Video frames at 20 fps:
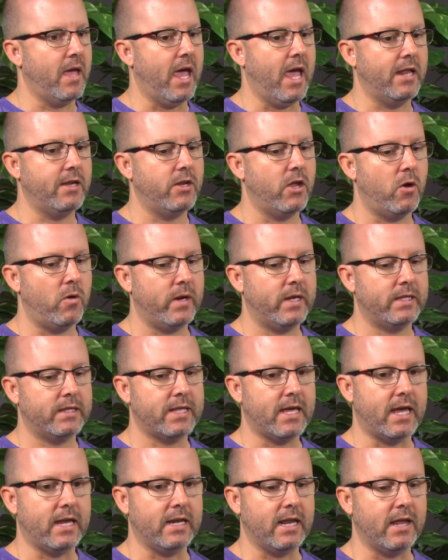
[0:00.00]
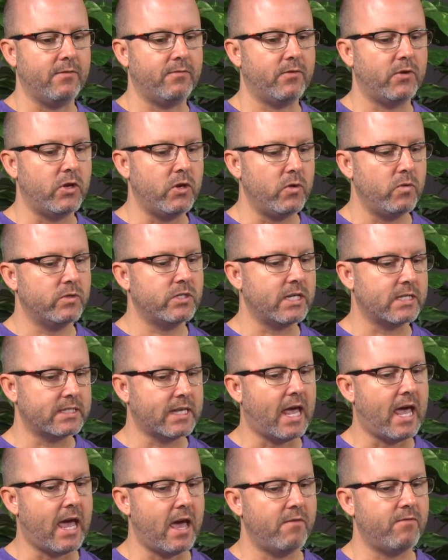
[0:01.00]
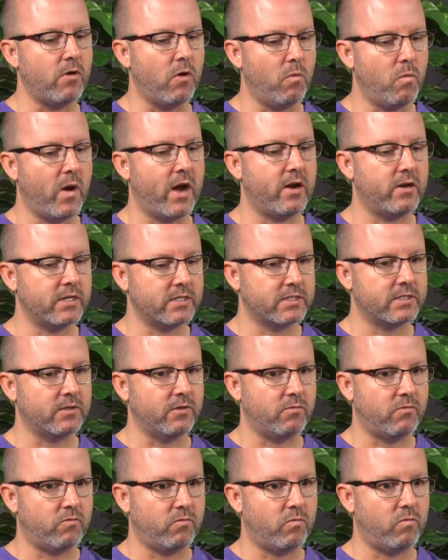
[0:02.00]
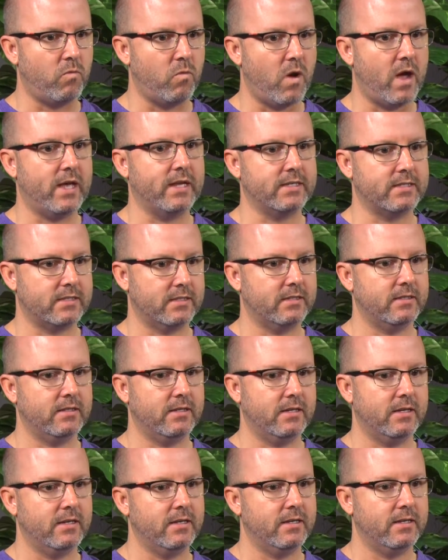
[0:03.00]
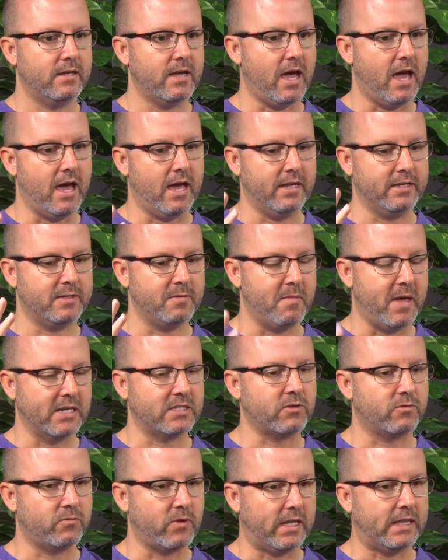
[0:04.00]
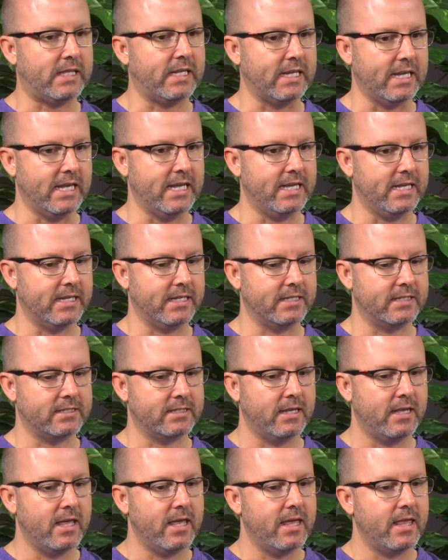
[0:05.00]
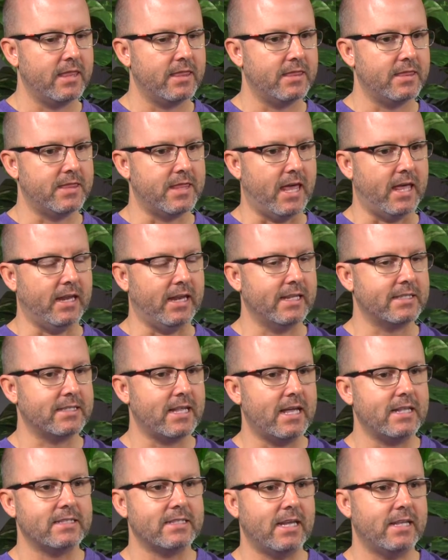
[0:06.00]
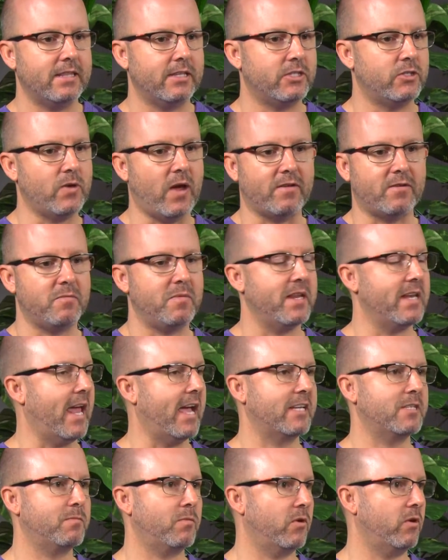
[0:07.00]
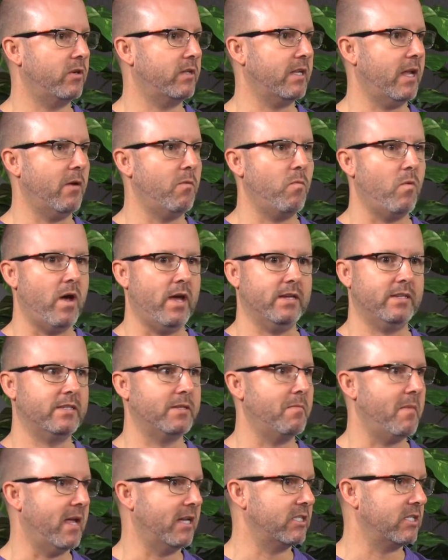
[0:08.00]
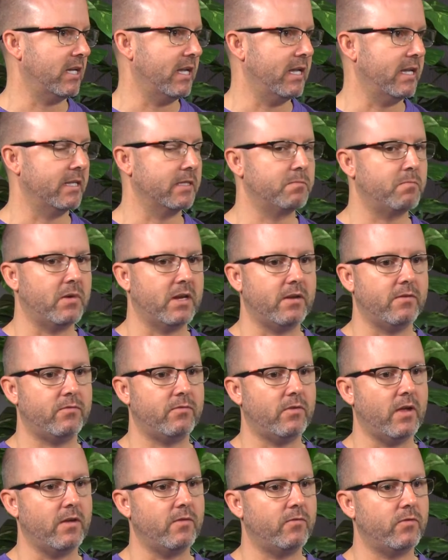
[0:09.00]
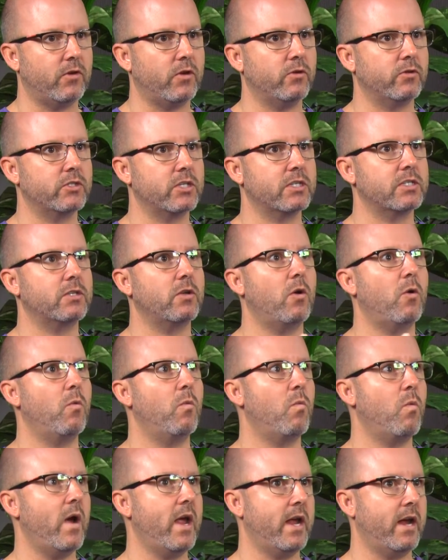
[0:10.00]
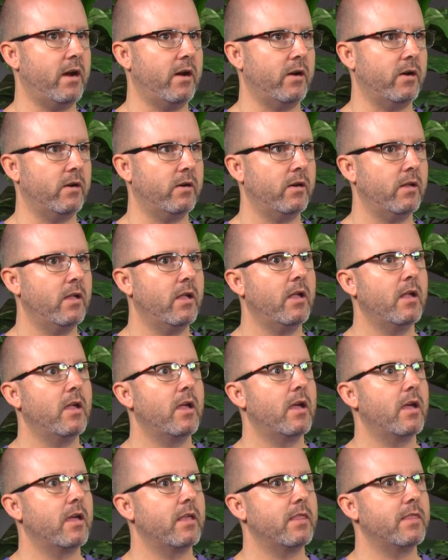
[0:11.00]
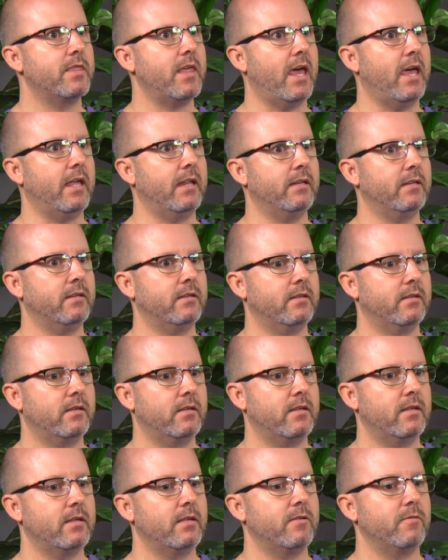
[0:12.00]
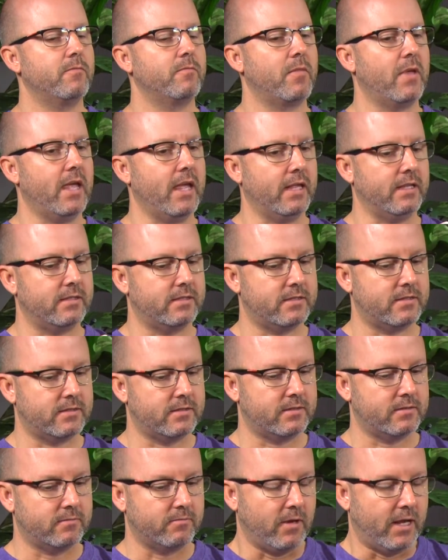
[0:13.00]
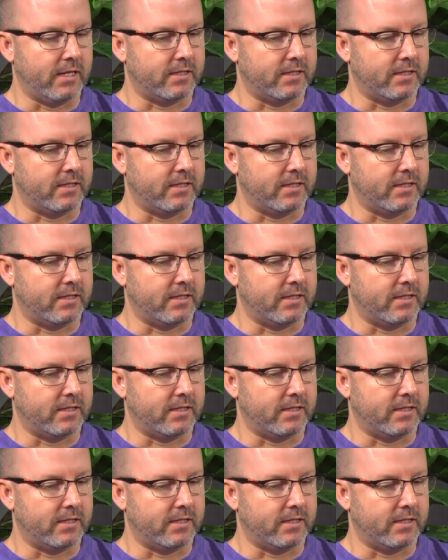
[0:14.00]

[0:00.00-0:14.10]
And knowing that if you just have awareness of what dementia friendly is, then it's not saying that you have to be an expert in what dementia is, but if you're just aware, then it's